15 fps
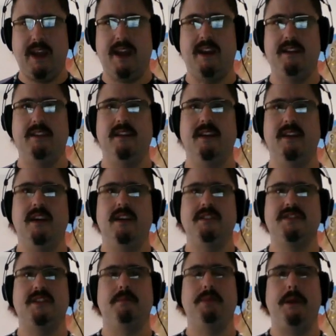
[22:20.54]
And
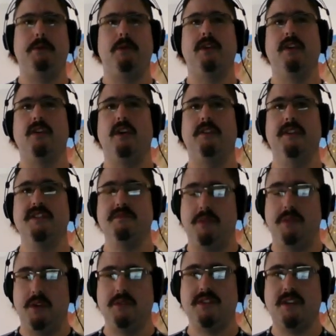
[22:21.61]
some people can call this
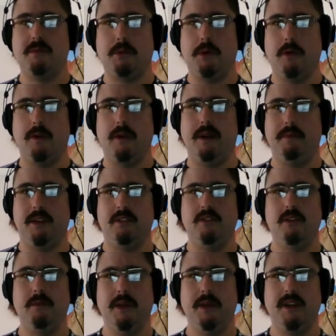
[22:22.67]
music programming
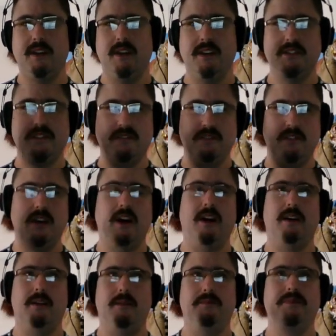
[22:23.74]
too, because
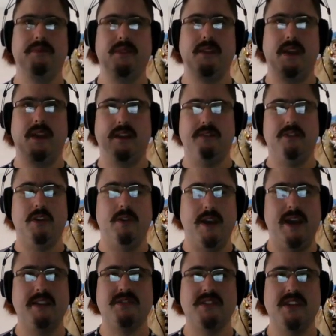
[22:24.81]
like if you're
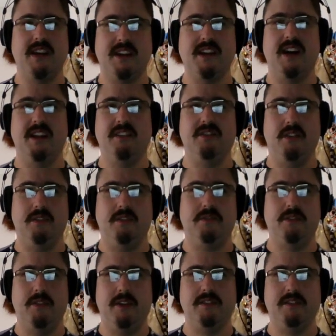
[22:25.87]
at, say, a concert,
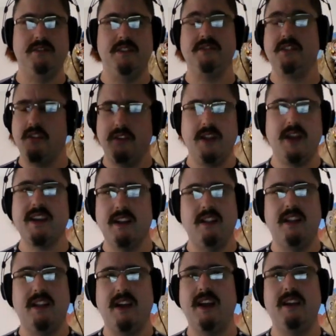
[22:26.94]
for instance, and you're like at
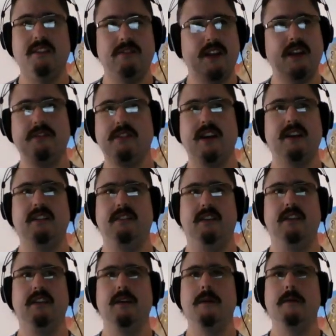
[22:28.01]
a live
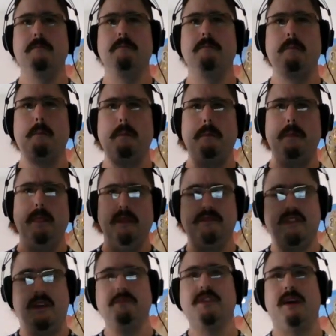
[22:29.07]
concert,
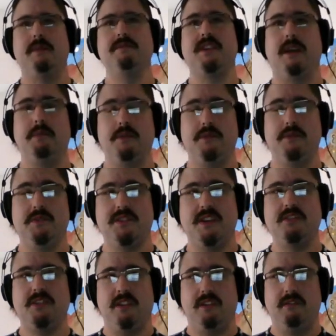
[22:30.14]
sometimes a
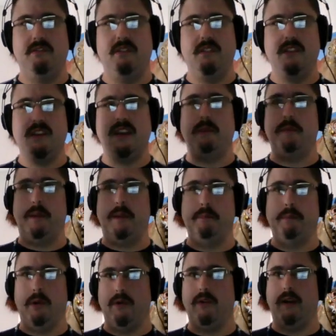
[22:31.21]
musician can be
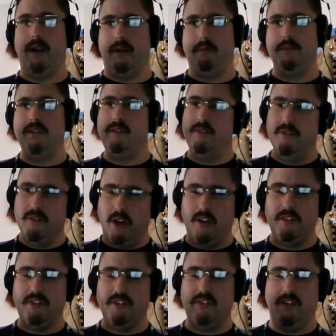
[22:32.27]
programmed
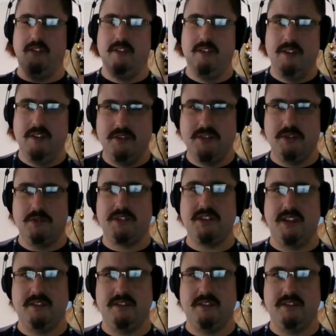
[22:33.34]
also to